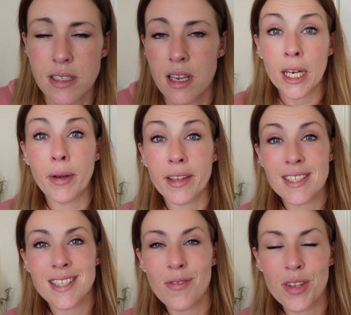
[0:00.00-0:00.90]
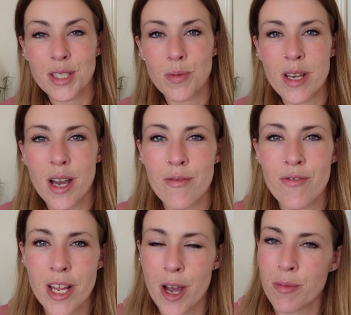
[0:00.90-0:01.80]
Anyway, that's it for this week. I
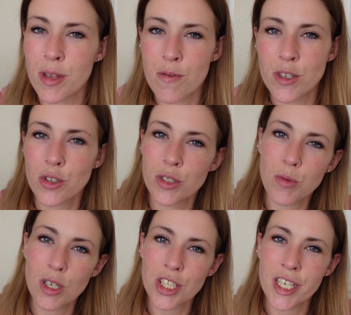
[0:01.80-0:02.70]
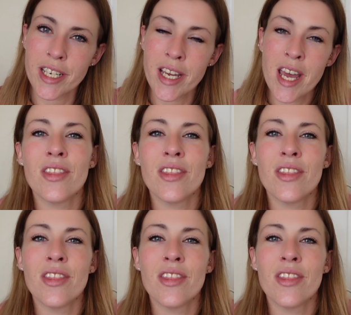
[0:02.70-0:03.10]
really hope that you've enjoyed watching.